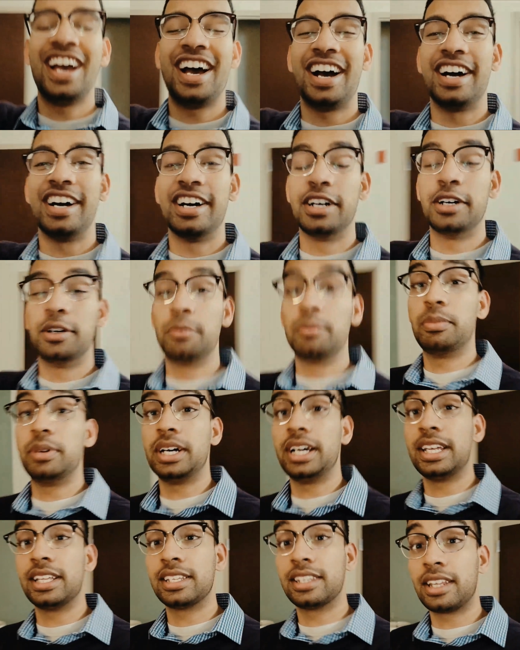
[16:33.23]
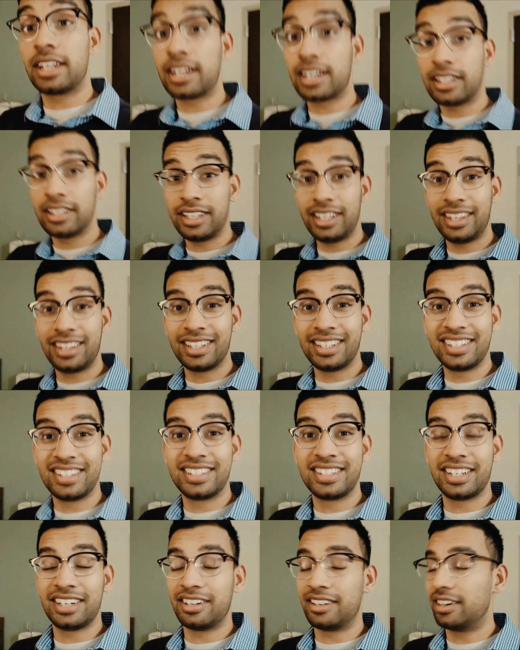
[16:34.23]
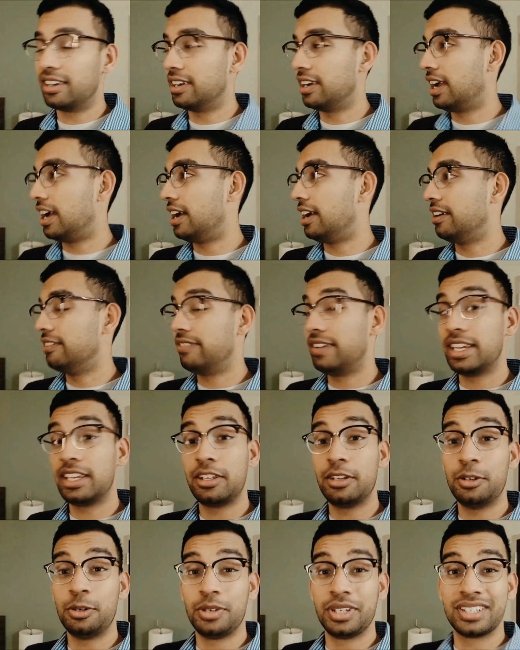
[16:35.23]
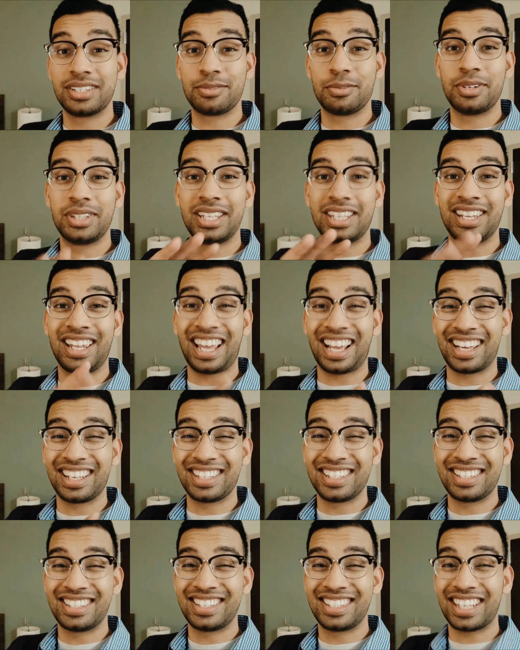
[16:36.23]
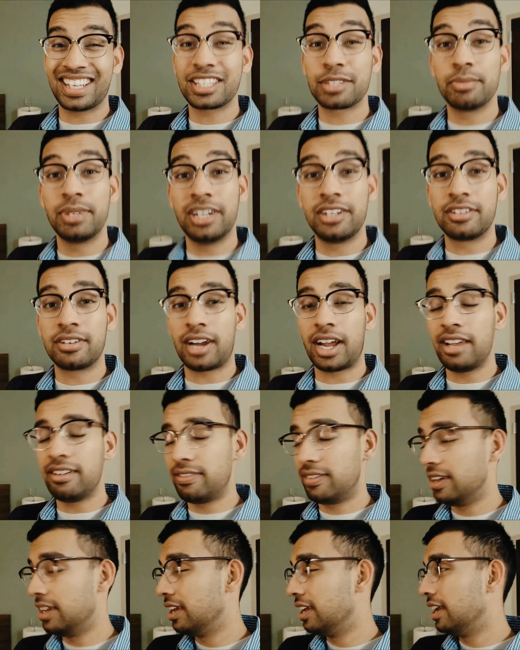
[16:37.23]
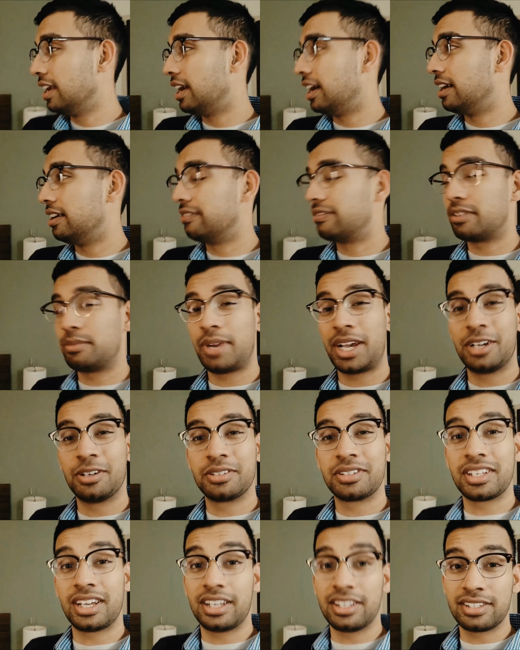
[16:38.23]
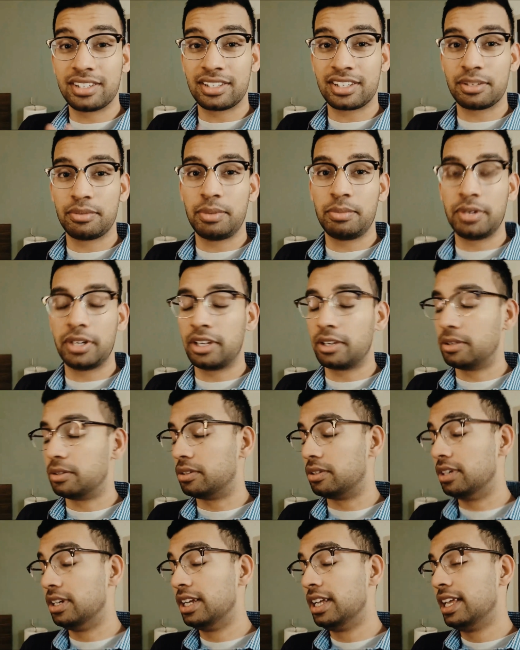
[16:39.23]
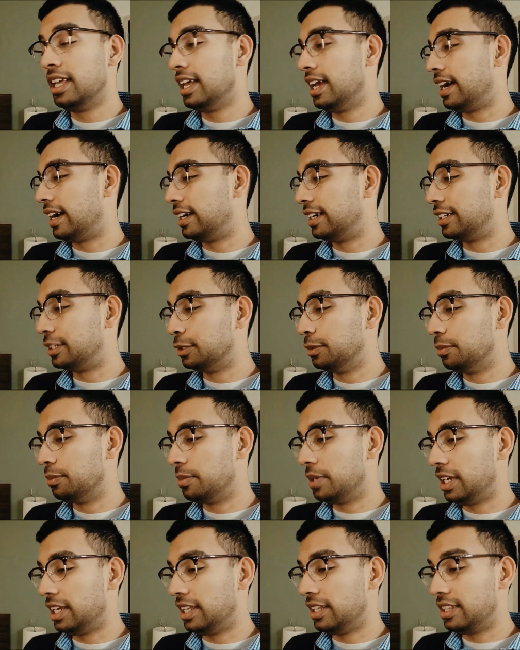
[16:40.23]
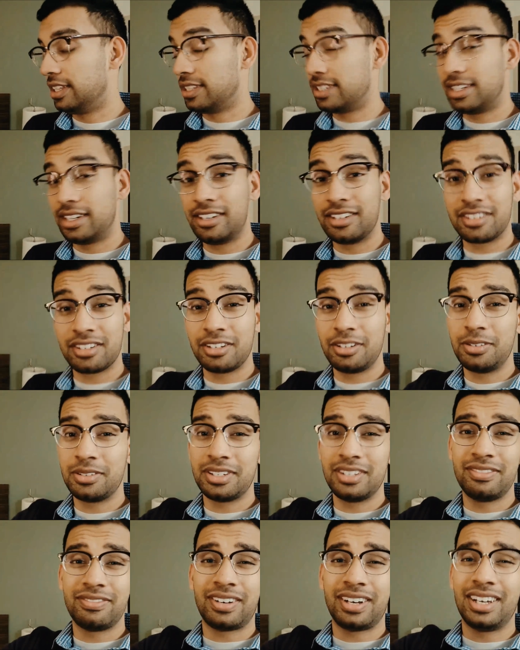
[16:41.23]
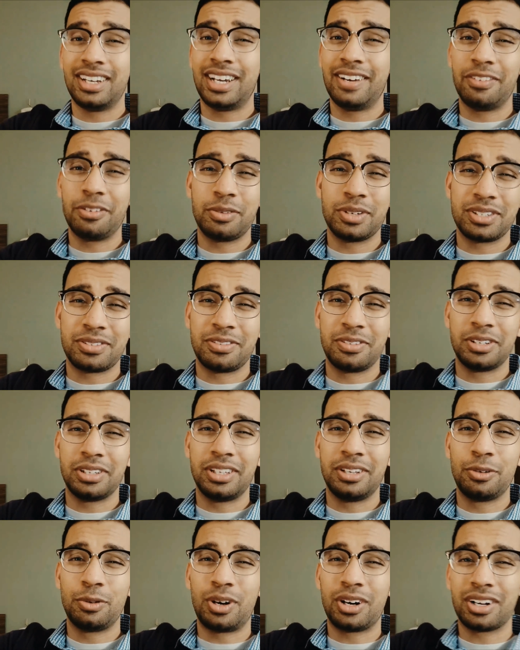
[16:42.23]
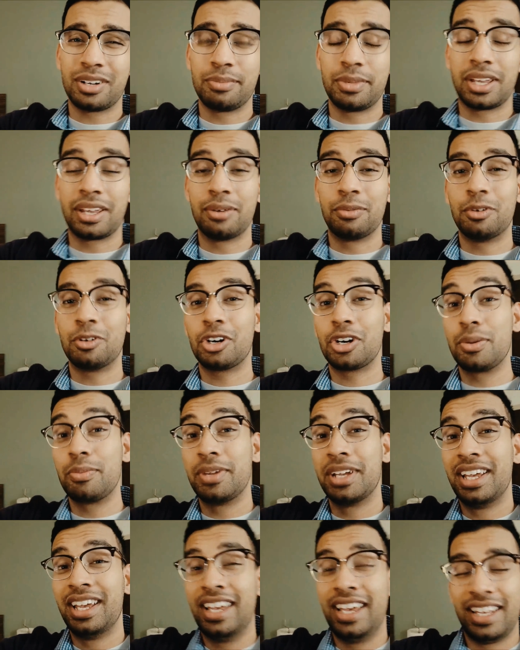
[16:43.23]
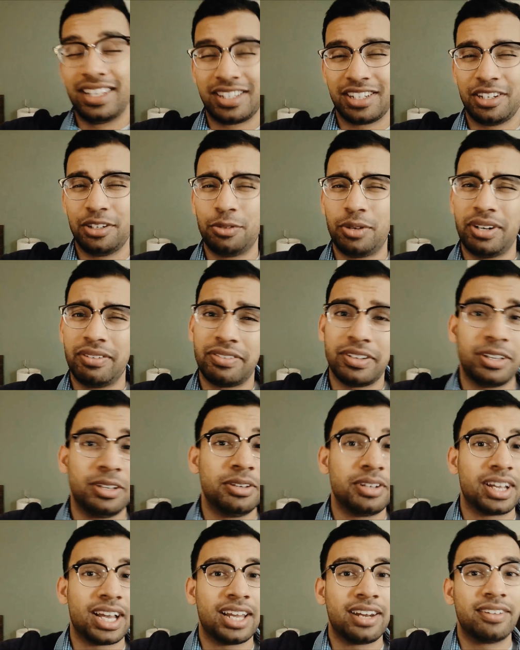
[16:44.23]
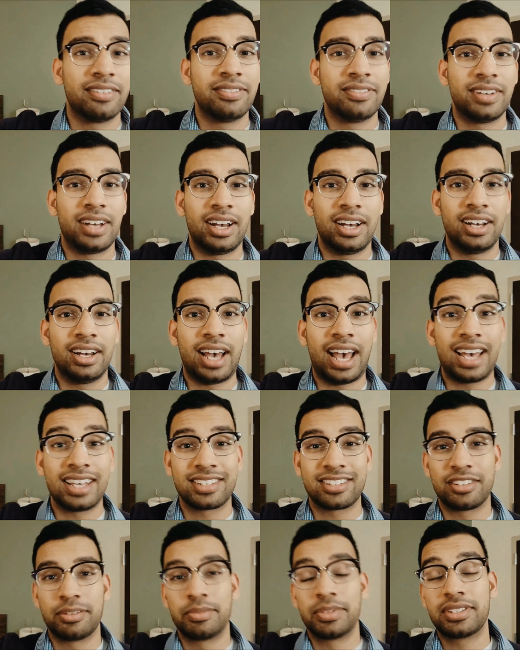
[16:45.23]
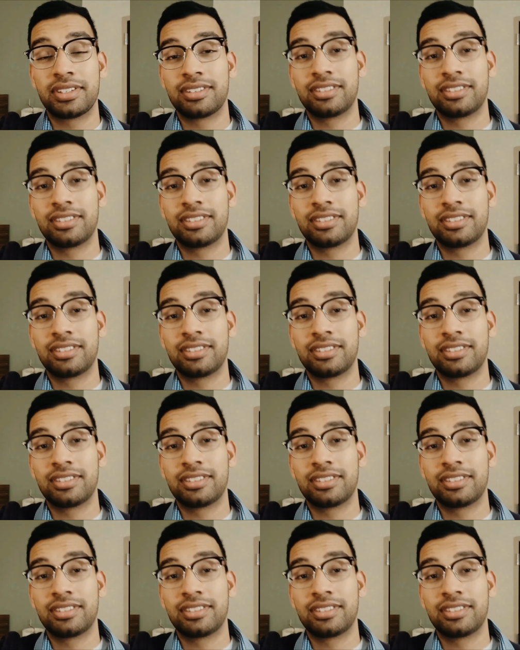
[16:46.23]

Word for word: Uh, but luckily, the dinner uh, venue is within like a six minute drive uh, from my hotel, so it's gonna be pretty cool. Um, but these dinners are usually fun. Everyone's really welcoming and warm. It's a good way for you to kind of uh, ask some,